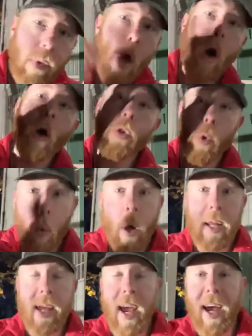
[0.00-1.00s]
on the
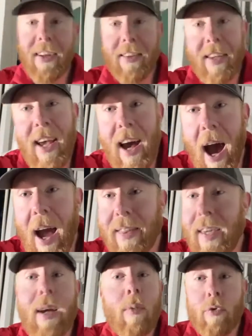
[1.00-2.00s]
one hand, I
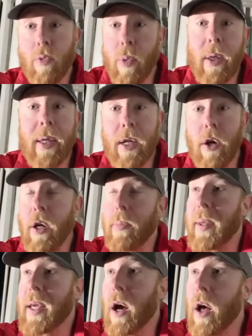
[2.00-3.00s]
think it was really good
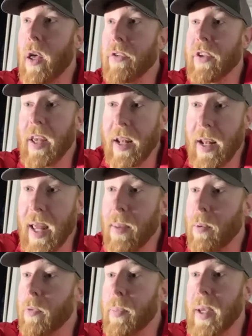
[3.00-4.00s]
because it
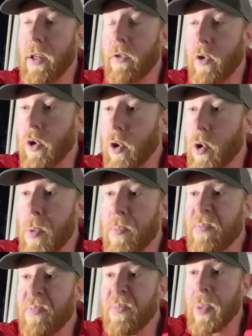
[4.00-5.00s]
enabled me to
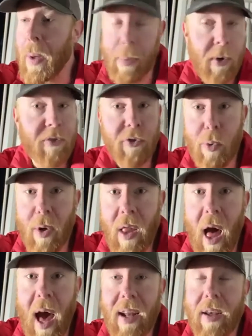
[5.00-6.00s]
pursue a
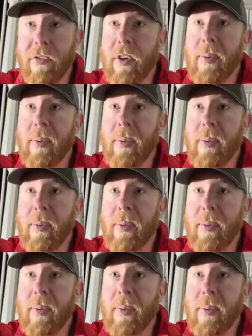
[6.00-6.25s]
lot of,